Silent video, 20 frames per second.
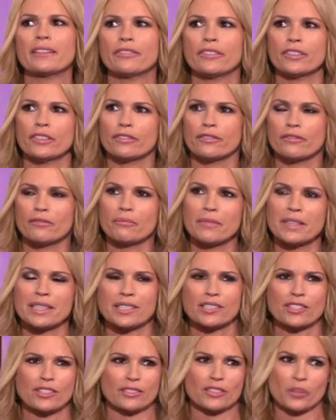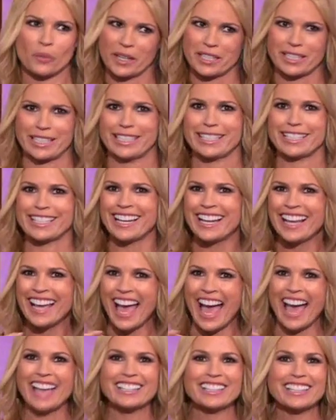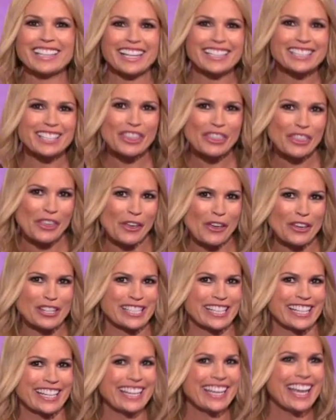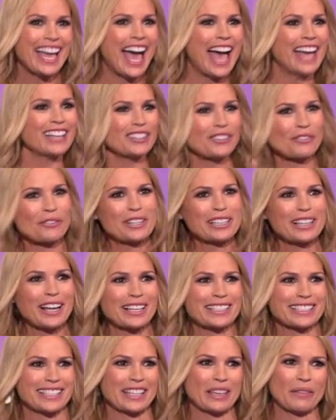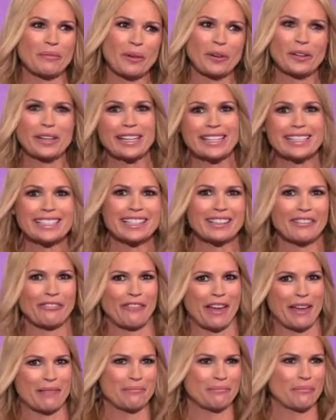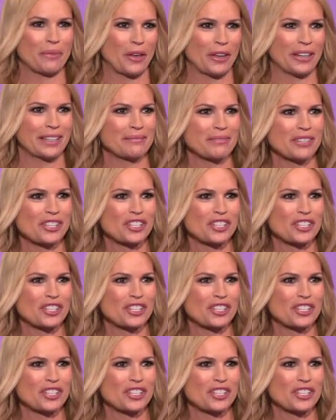if you've missed your 20s and you get to 30 and you realise that your body isn't the fat-burning